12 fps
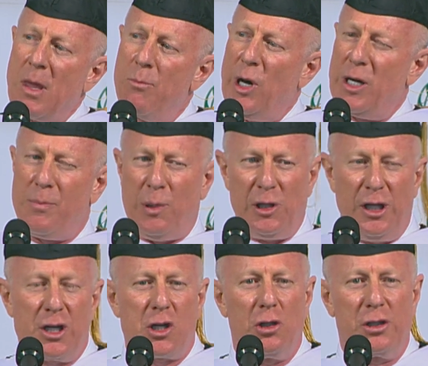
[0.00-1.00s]
but a
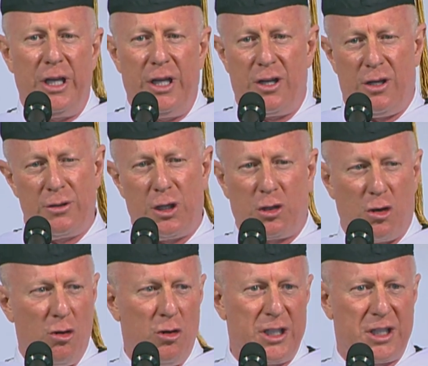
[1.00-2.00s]
political leader in the
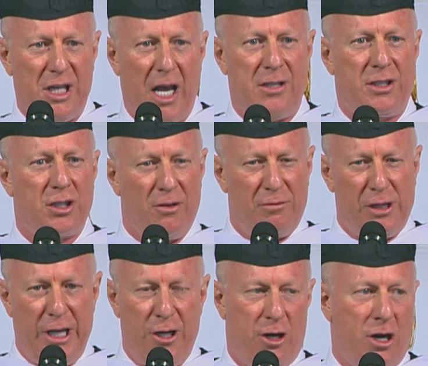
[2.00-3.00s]
truest sense of
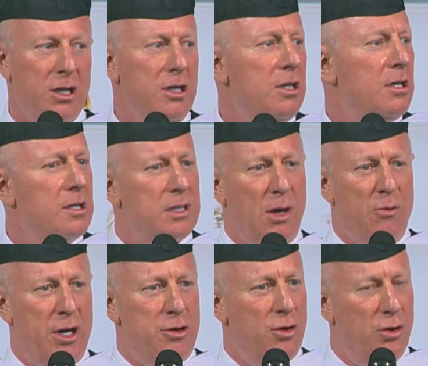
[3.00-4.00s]
leader,
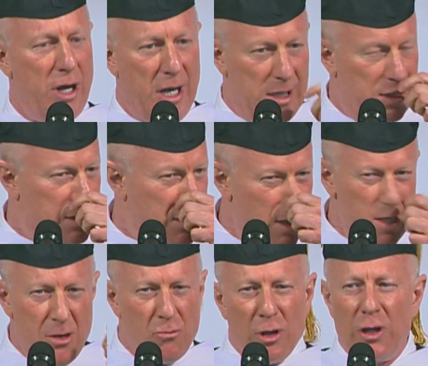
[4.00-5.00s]
someone who has
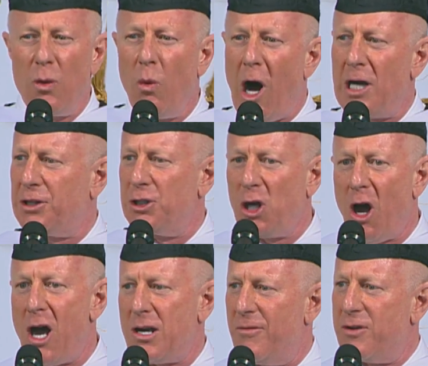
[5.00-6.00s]
really walked the
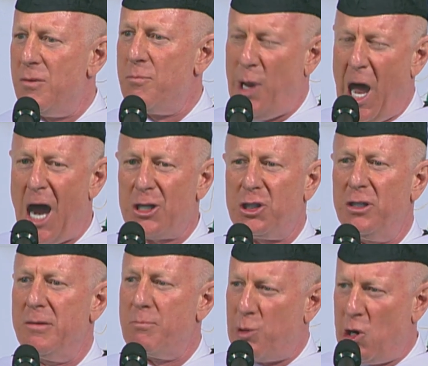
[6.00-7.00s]
talk of
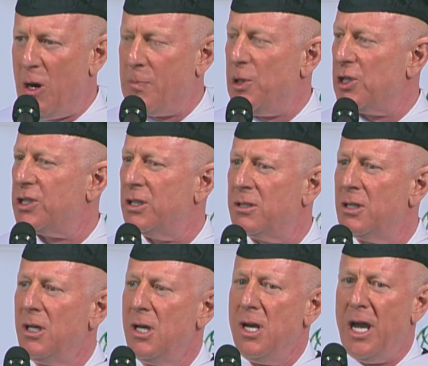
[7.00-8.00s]
compassion and purpose and,
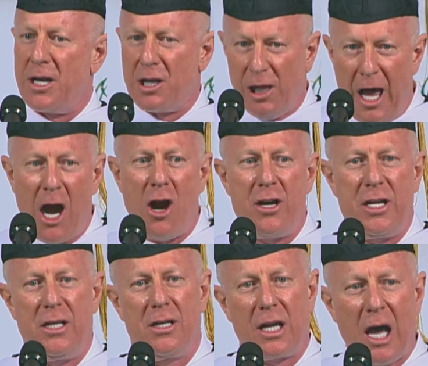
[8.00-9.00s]
and
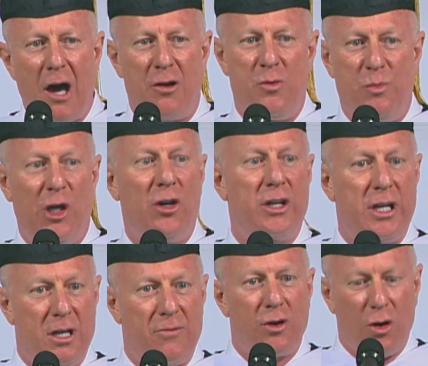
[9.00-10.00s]
clarity and
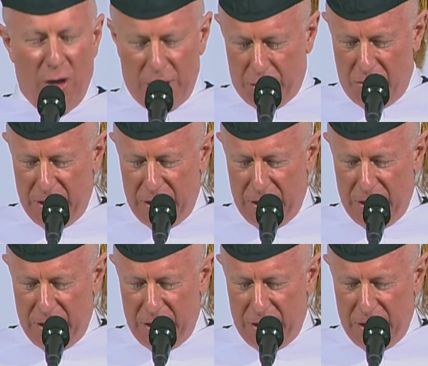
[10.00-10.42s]
accountability and, of course,